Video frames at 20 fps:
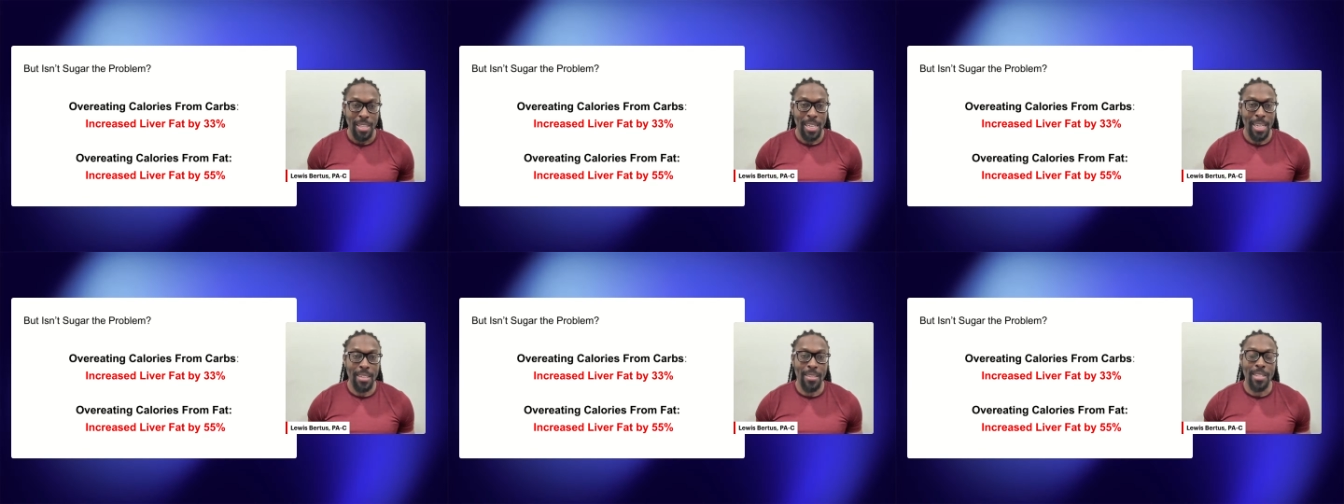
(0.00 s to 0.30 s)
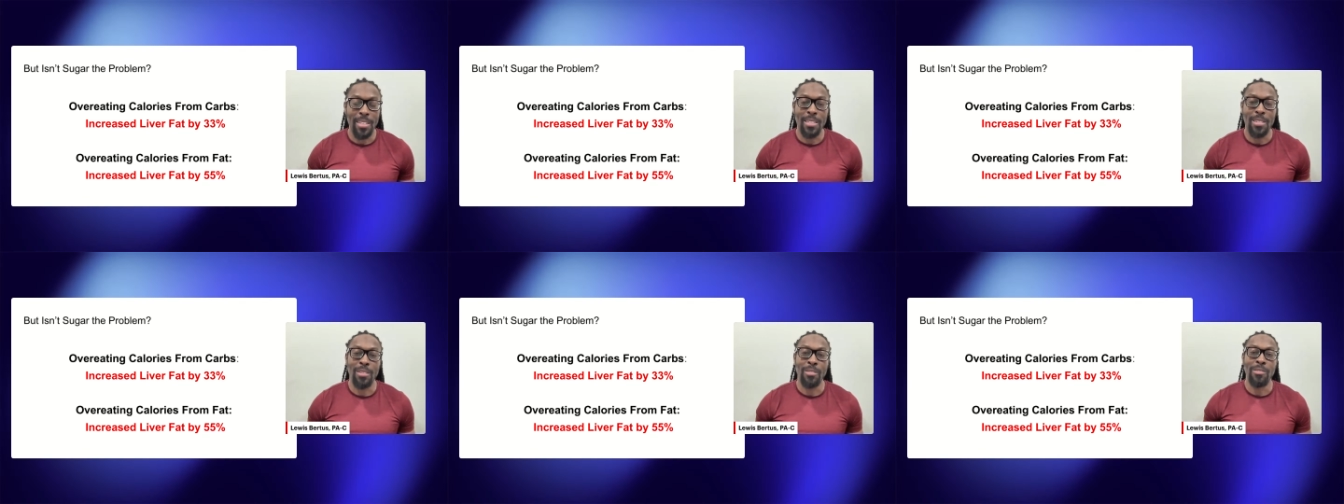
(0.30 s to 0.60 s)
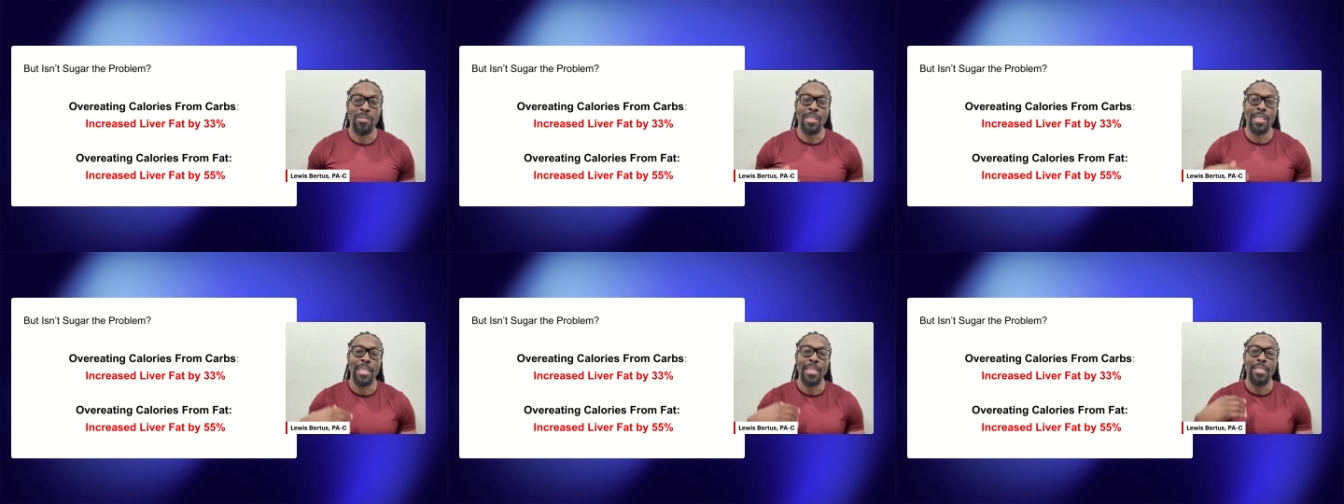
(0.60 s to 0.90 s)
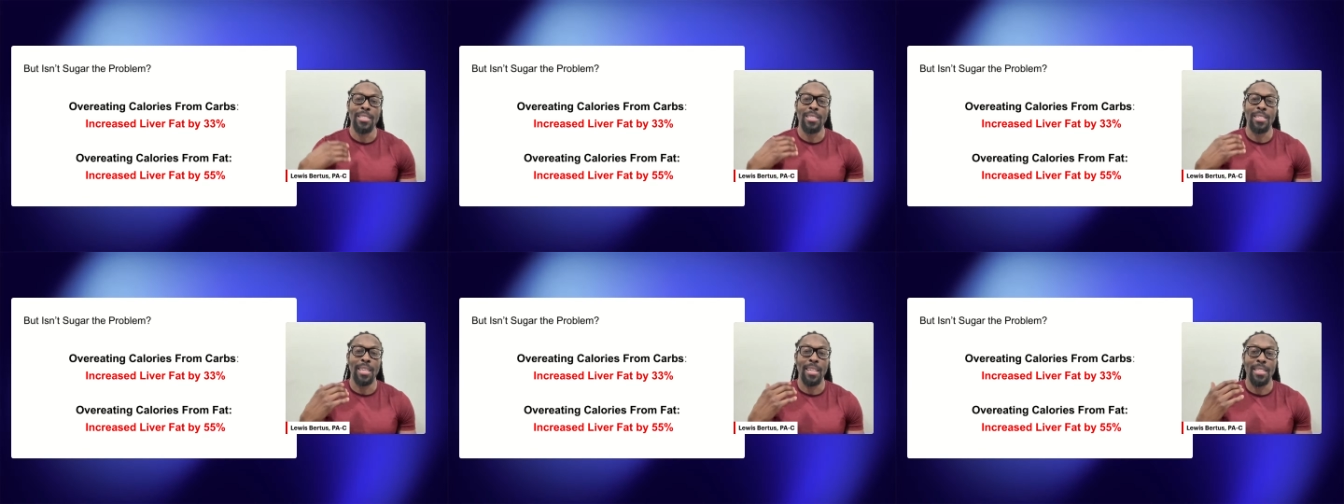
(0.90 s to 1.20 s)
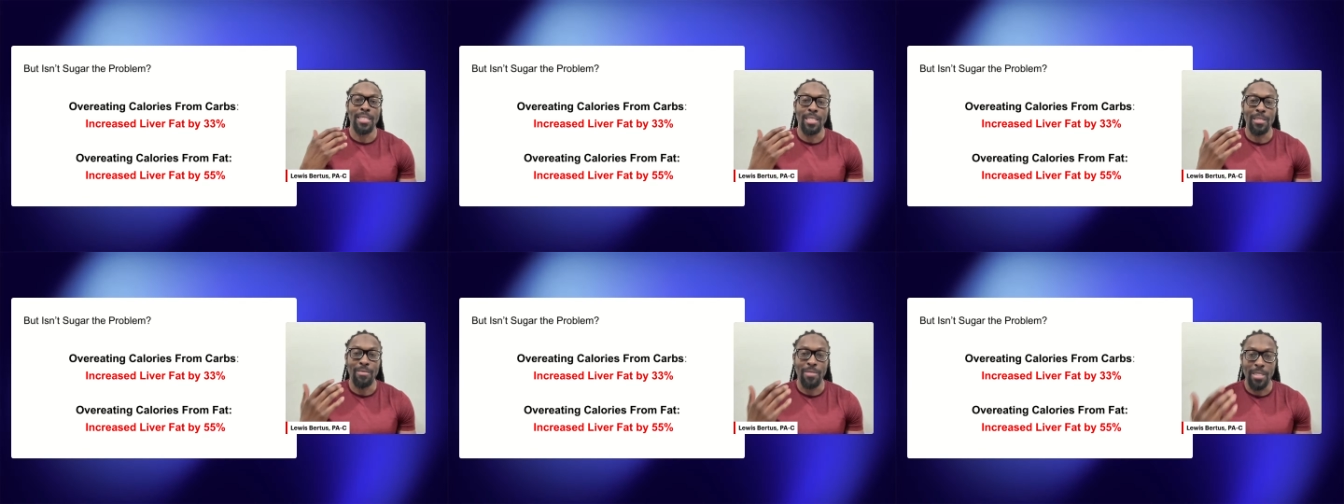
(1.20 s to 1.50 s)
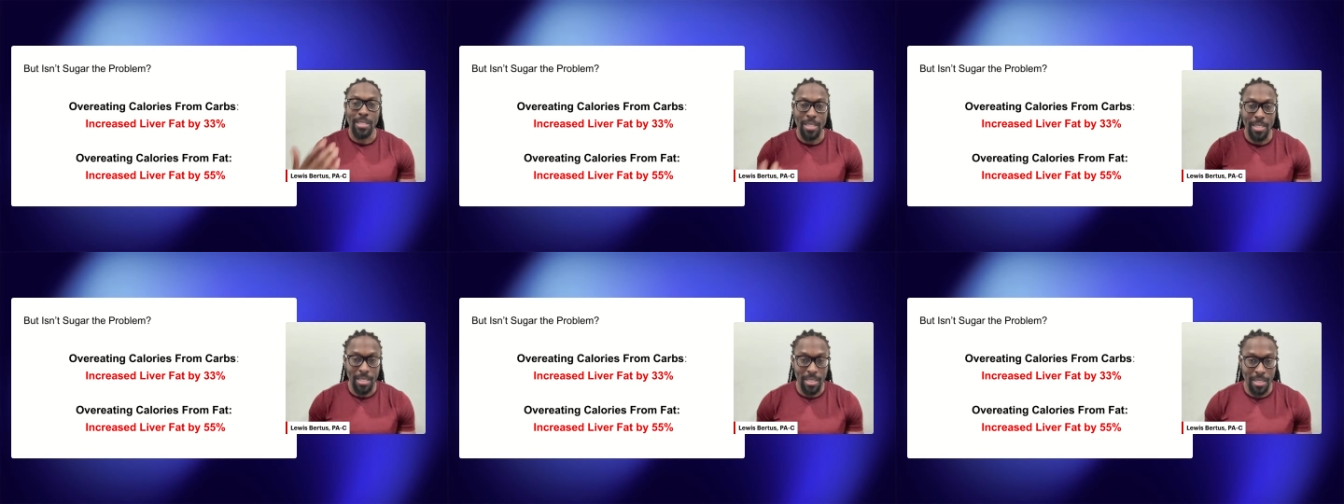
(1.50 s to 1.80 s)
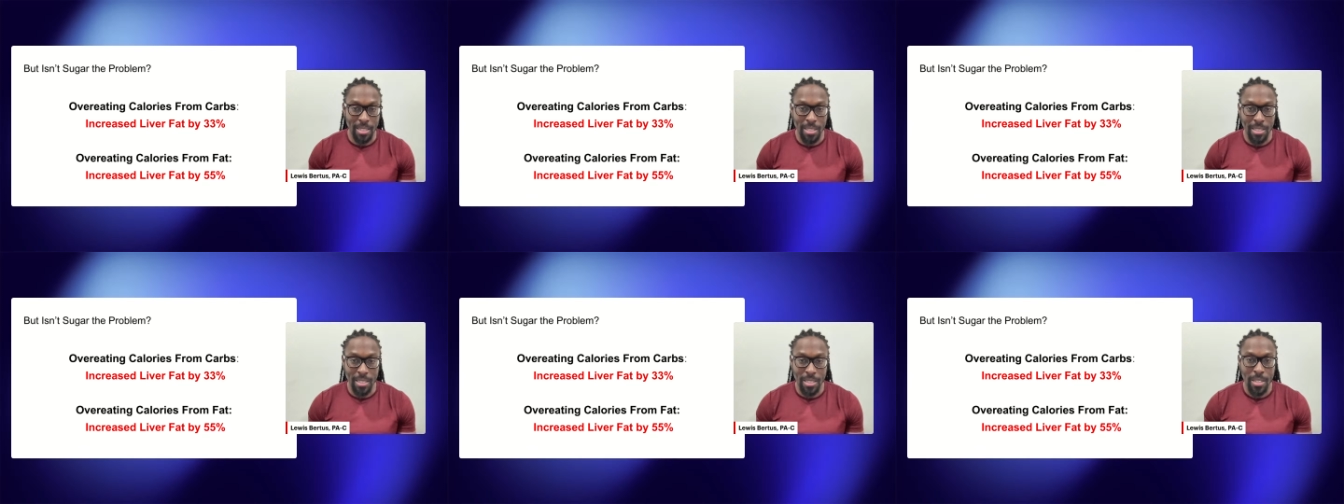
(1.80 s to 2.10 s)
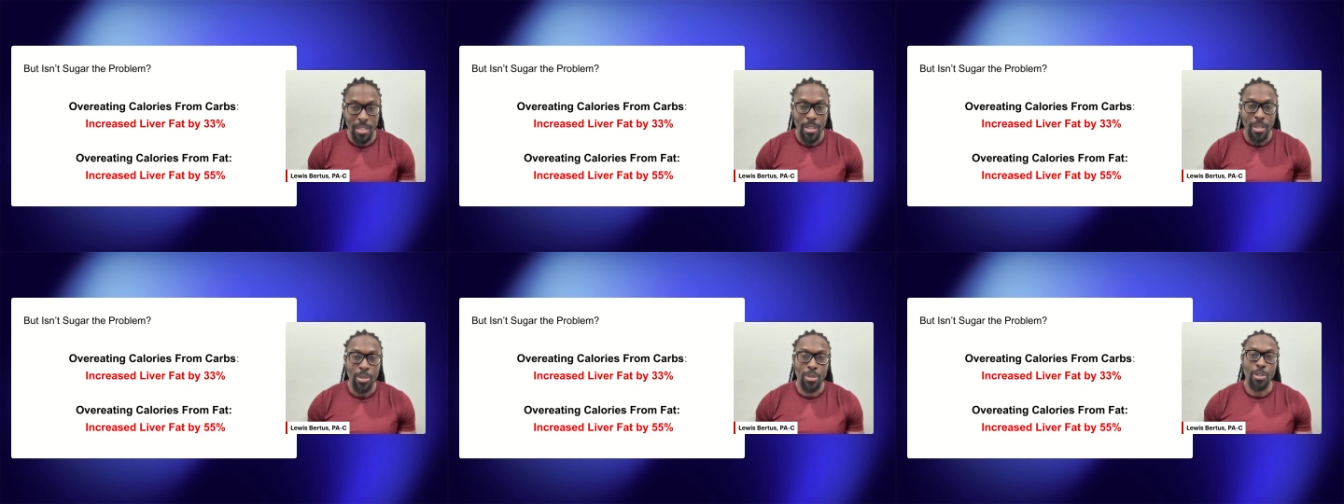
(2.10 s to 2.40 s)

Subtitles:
And this leads to insulin resistance